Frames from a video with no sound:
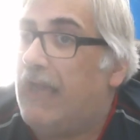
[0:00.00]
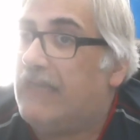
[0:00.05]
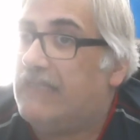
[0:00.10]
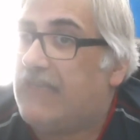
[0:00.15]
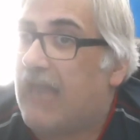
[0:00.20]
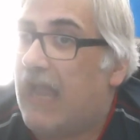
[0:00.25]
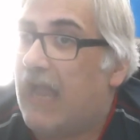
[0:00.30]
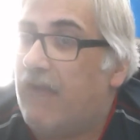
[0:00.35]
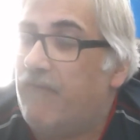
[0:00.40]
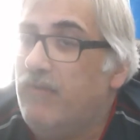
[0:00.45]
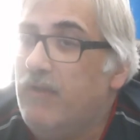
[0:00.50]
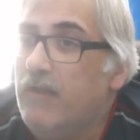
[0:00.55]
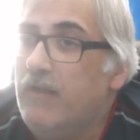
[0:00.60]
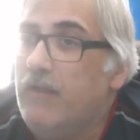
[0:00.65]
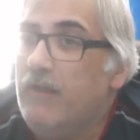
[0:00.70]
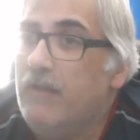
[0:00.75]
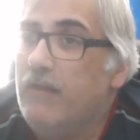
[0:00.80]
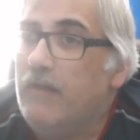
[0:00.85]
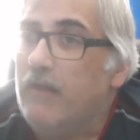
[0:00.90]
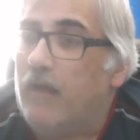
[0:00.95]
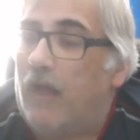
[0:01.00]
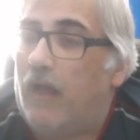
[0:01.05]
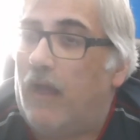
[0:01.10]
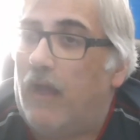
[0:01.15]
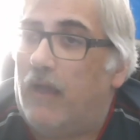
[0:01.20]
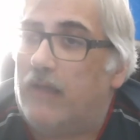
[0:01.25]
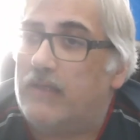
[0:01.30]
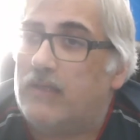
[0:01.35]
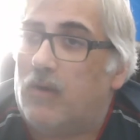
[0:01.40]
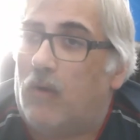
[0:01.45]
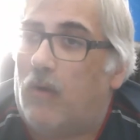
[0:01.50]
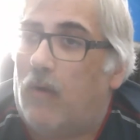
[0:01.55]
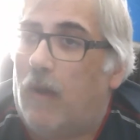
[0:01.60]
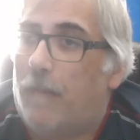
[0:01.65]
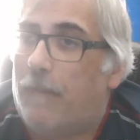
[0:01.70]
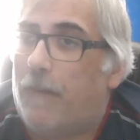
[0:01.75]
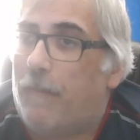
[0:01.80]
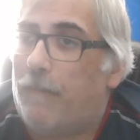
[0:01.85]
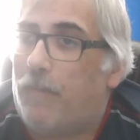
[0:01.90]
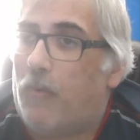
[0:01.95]
have? So
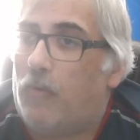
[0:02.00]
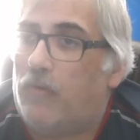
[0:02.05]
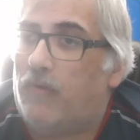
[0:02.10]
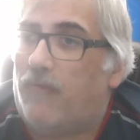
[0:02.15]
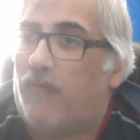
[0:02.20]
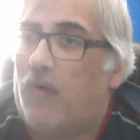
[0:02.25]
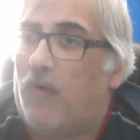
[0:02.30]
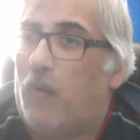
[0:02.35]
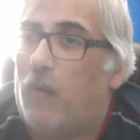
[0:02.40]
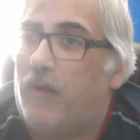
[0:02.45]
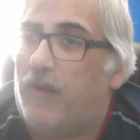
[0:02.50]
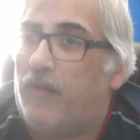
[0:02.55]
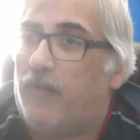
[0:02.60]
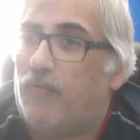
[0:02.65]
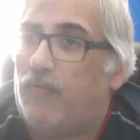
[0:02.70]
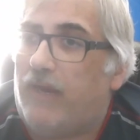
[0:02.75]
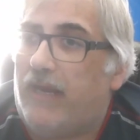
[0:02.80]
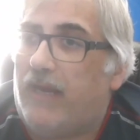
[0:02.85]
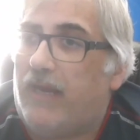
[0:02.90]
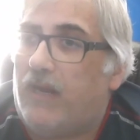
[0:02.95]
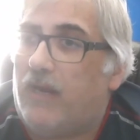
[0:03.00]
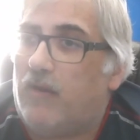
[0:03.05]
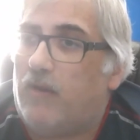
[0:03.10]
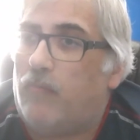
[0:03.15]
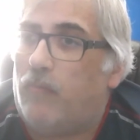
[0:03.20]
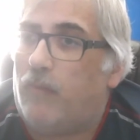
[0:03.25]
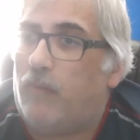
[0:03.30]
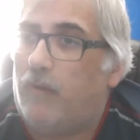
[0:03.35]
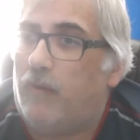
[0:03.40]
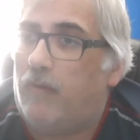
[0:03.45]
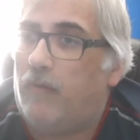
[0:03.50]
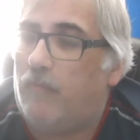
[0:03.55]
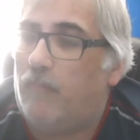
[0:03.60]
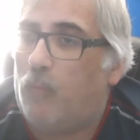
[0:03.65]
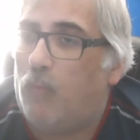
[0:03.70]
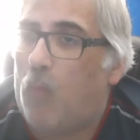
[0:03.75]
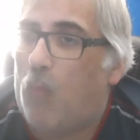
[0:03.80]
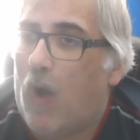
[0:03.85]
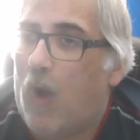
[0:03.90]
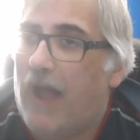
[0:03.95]
up on Pota 413 here, we
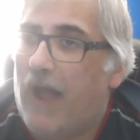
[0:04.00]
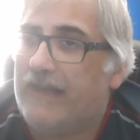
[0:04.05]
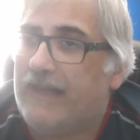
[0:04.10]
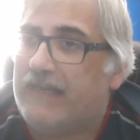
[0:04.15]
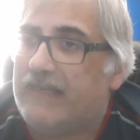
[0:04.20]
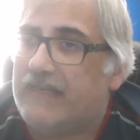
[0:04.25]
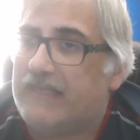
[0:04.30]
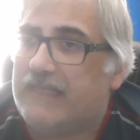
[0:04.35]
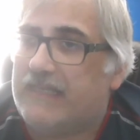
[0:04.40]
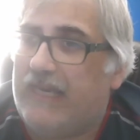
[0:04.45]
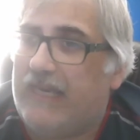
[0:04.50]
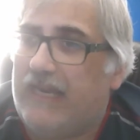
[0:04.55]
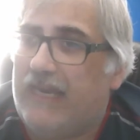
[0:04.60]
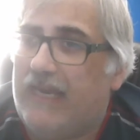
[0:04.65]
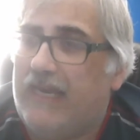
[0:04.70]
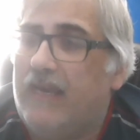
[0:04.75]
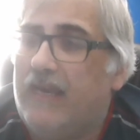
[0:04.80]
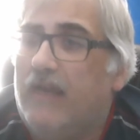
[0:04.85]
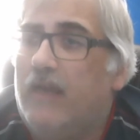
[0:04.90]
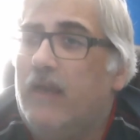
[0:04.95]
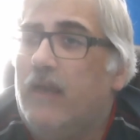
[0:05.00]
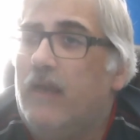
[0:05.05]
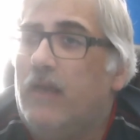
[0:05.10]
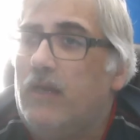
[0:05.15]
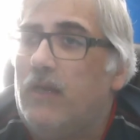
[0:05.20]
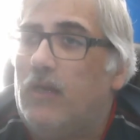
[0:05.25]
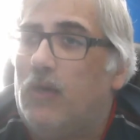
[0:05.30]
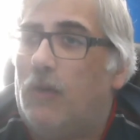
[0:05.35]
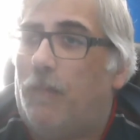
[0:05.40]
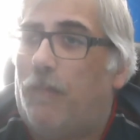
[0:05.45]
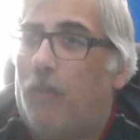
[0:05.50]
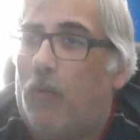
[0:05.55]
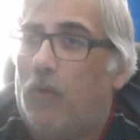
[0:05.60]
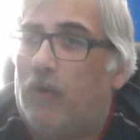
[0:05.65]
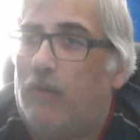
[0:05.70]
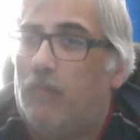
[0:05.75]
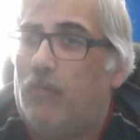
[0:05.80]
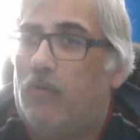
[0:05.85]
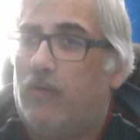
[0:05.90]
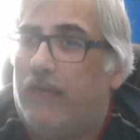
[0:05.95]
want to see your
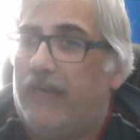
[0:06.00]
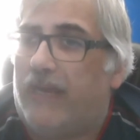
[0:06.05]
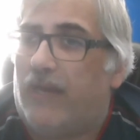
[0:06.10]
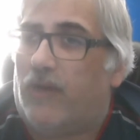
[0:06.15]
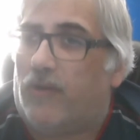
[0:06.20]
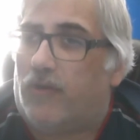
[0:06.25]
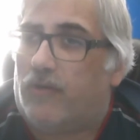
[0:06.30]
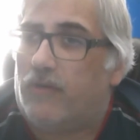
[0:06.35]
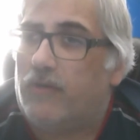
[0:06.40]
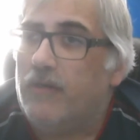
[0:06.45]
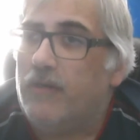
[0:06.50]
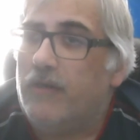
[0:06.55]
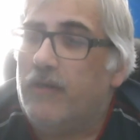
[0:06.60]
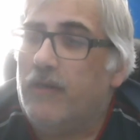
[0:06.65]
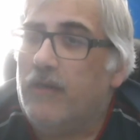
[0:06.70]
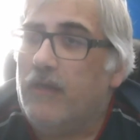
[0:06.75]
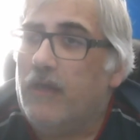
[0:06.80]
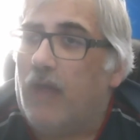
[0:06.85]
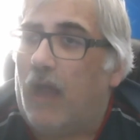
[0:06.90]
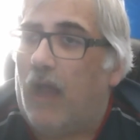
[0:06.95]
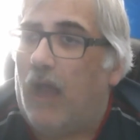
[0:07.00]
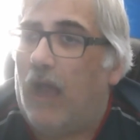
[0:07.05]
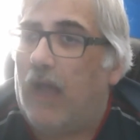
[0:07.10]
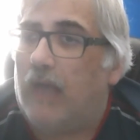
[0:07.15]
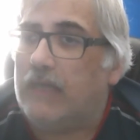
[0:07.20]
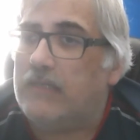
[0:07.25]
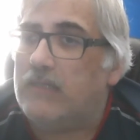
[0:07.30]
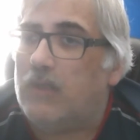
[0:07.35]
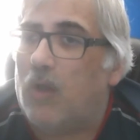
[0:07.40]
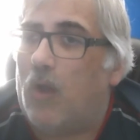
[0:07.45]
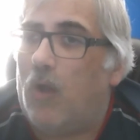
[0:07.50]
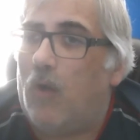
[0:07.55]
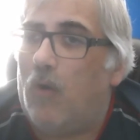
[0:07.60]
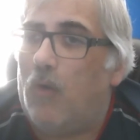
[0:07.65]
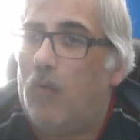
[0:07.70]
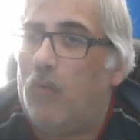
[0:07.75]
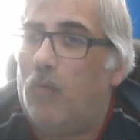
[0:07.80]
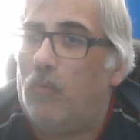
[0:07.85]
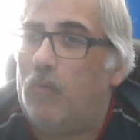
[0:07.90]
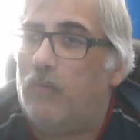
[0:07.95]
portable gear.
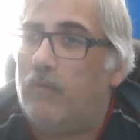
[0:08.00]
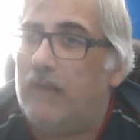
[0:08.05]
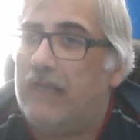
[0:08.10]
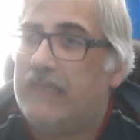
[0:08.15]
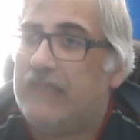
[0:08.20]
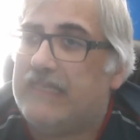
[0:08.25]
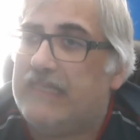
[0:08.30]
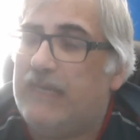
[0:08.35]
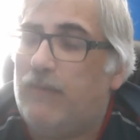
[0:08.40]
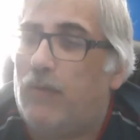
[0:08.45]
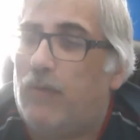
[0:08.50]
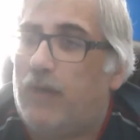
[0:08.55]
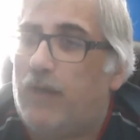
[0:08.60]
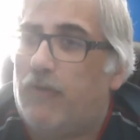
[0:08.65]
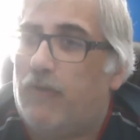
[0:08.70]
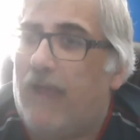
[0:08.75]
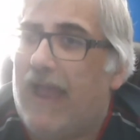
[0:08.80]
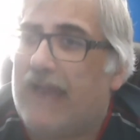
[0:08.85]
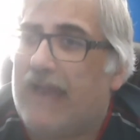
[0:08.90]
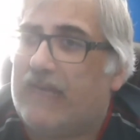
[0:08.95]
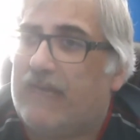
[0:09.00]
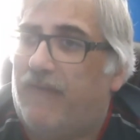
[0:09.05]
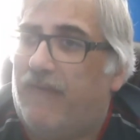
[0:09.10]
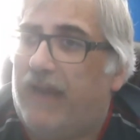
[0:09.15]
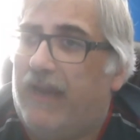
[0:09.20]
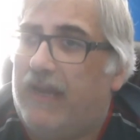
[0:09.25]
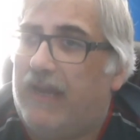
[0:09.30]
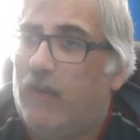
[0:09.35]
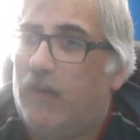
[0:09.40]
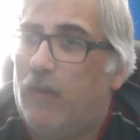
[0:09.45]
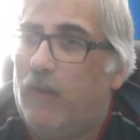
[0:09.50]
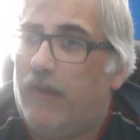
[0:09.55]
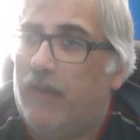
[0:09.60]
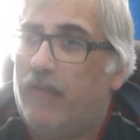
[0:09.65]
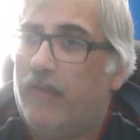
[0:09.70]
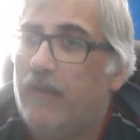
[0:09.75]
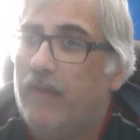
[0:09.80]
So let's see what you're activating with.